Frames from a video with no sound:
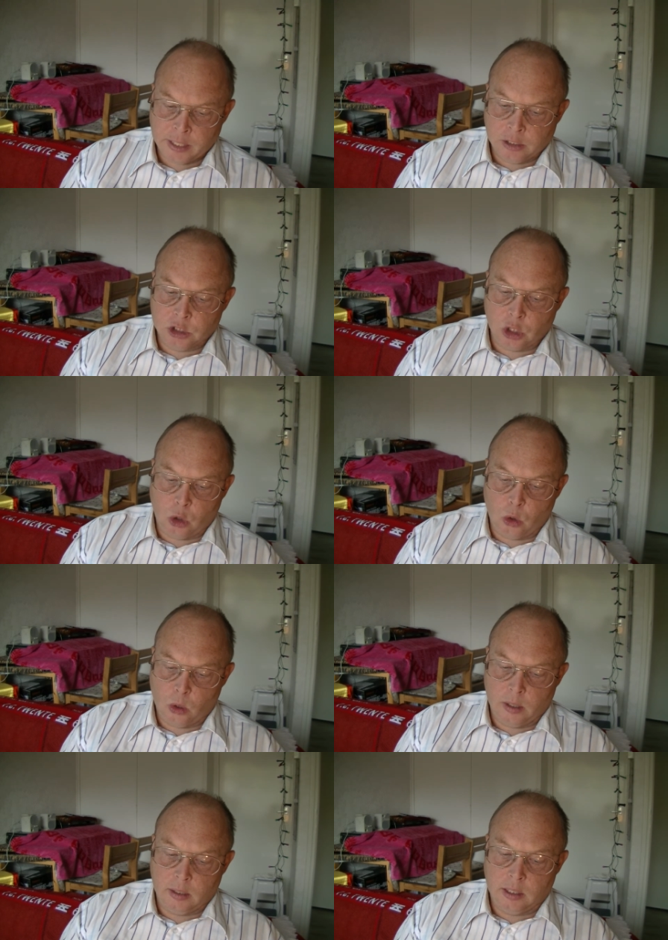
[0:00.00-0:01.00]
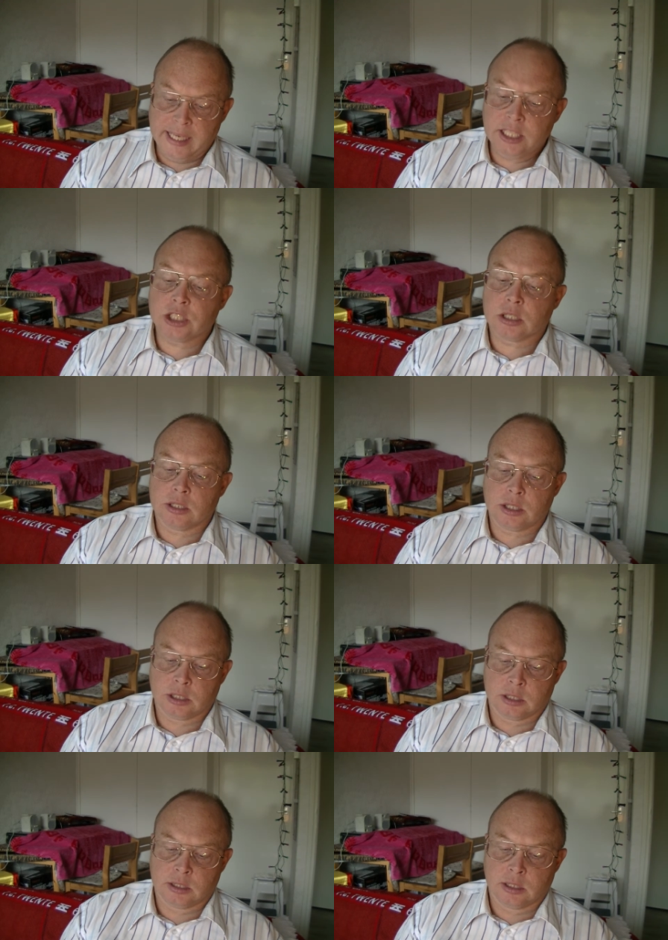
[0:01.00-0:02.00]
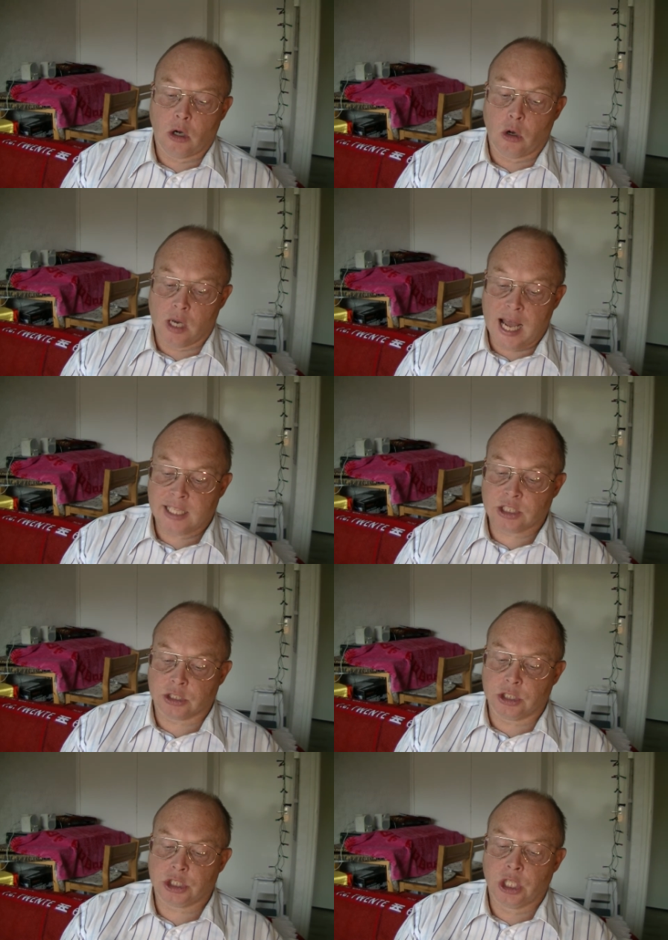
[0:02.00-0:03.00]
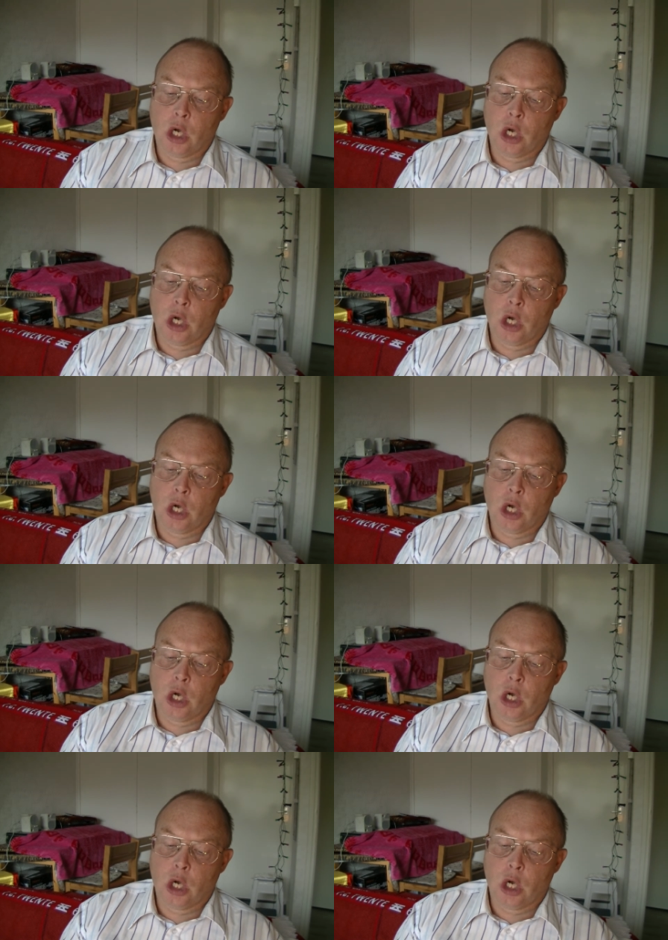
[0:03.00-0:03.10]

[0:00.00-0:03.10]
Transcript: So Lazarus or Lazarus,